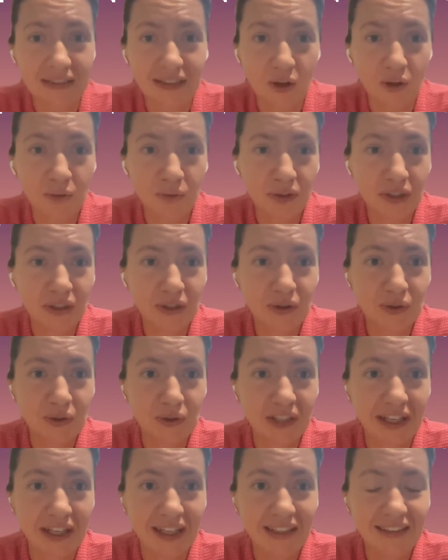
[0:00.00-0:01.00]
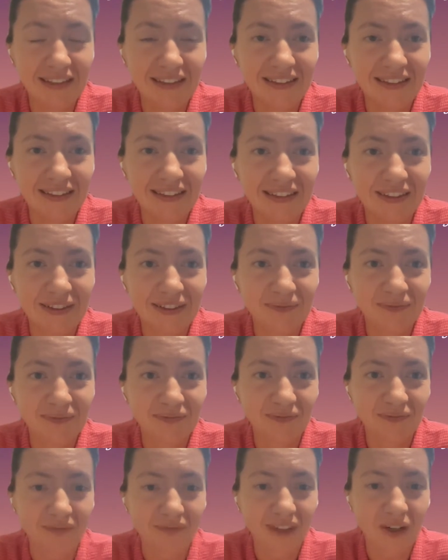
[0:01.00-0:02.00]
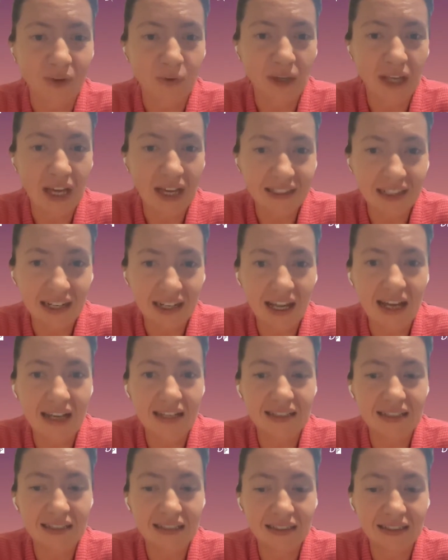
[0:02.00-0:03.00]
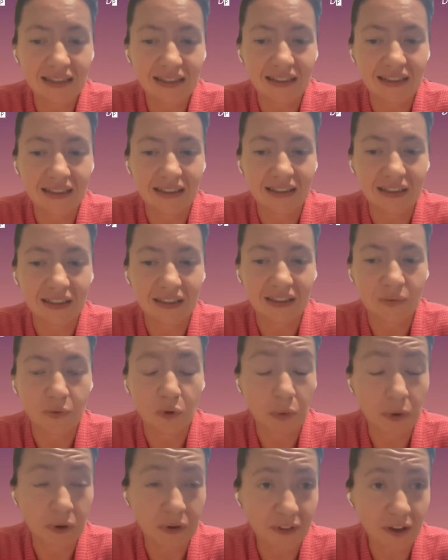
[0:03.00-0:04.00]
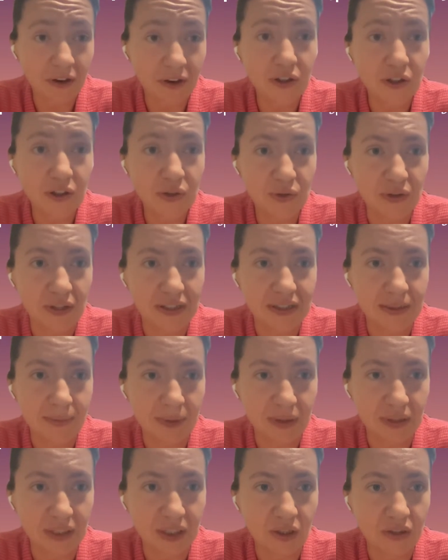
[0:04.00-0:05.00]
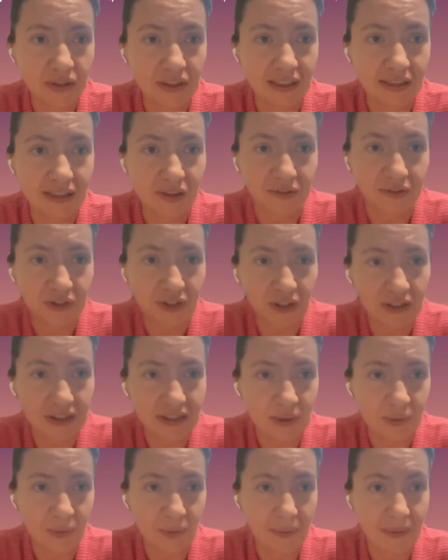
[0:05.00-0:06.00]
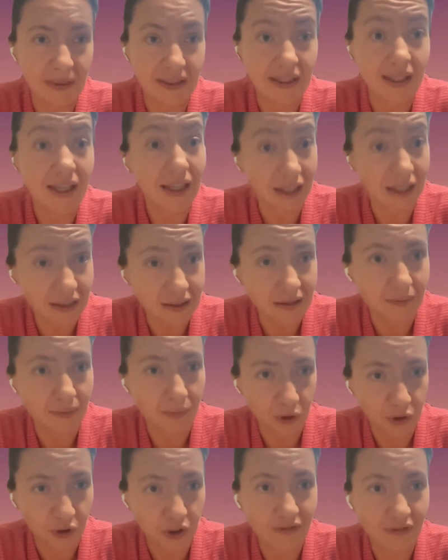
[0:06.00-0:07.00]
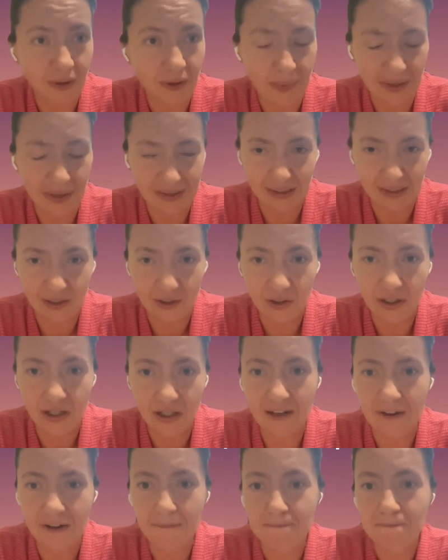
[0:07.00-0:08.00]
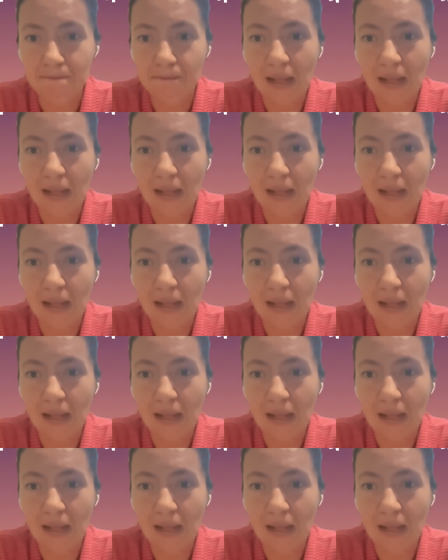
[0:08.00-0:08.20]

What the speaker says: that I'll bring today, we analyzed, we were very curious about the context of girls and women in Moldova particularly.